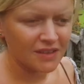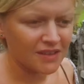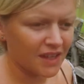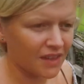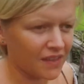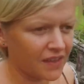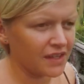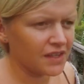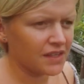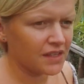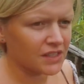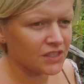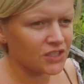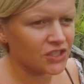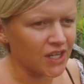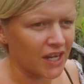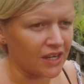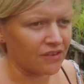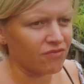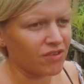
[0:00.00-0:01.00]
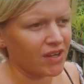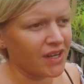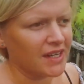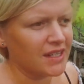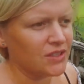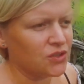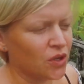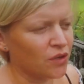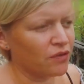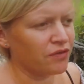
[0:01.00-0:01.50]
So I think
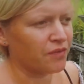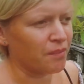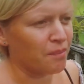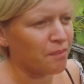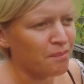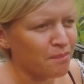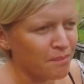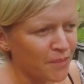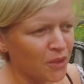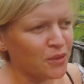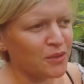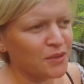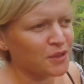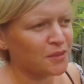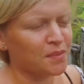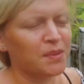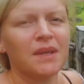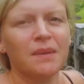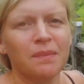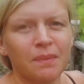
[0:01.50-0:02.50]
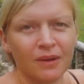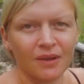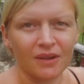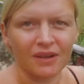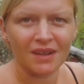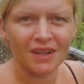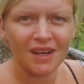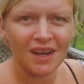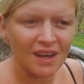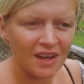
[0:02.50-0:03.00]
generally, sort of, most people
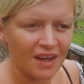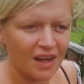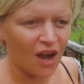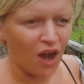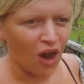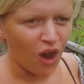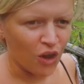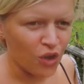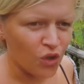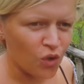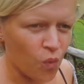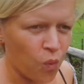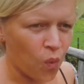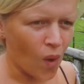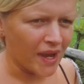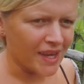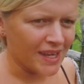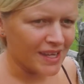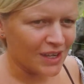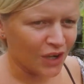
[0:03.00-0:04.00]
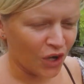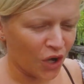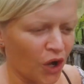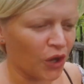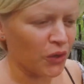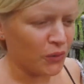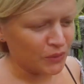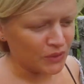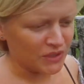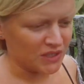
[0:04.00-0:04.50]
are quite
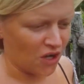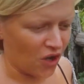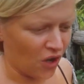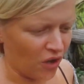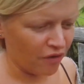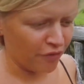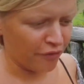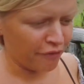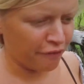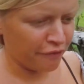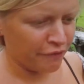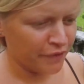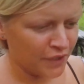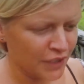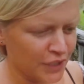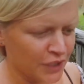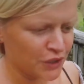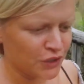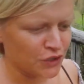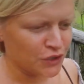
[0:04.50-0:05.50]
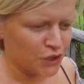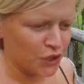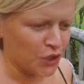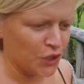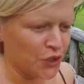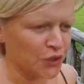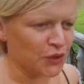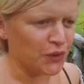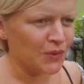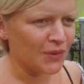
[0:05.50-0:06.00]
closed off
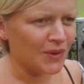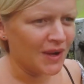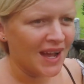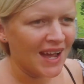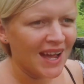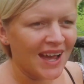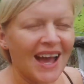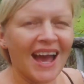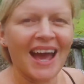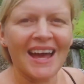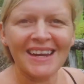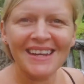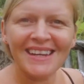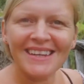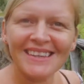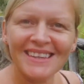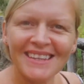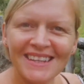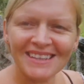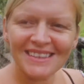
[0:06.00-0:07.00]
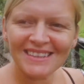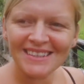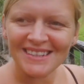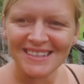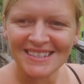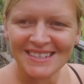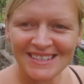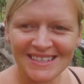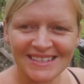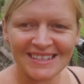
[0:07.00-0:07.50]
to anything
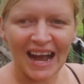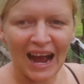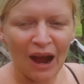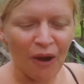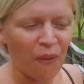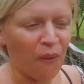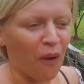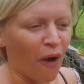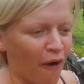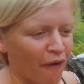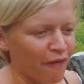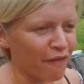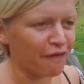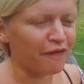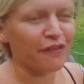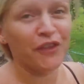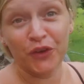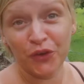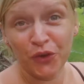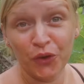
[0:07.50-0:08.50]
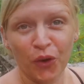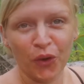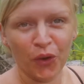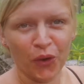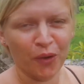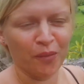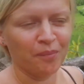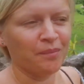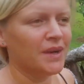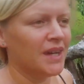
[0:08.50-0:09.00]
that's out of the
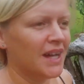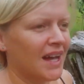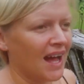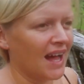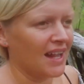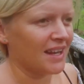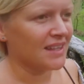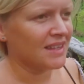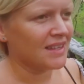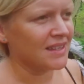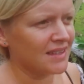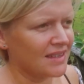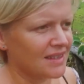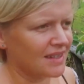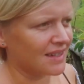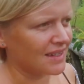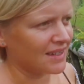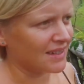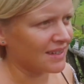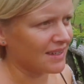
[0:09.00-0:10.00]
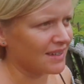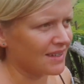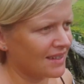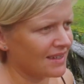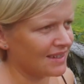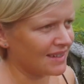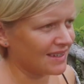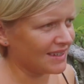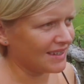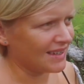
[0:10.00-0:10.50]
norm, anything that
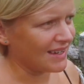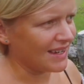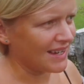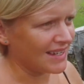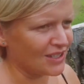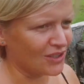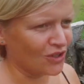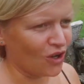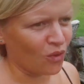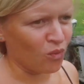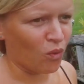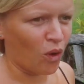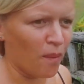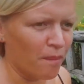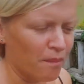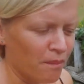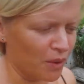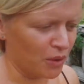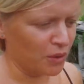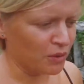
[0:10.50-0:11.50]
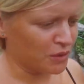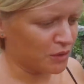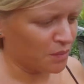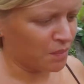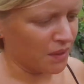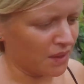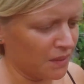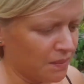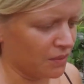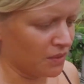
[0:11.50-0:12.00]
is not what most
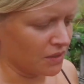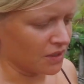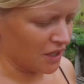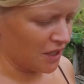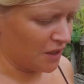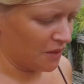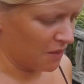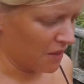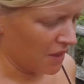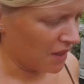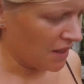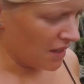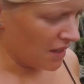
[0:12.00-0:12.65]
people do.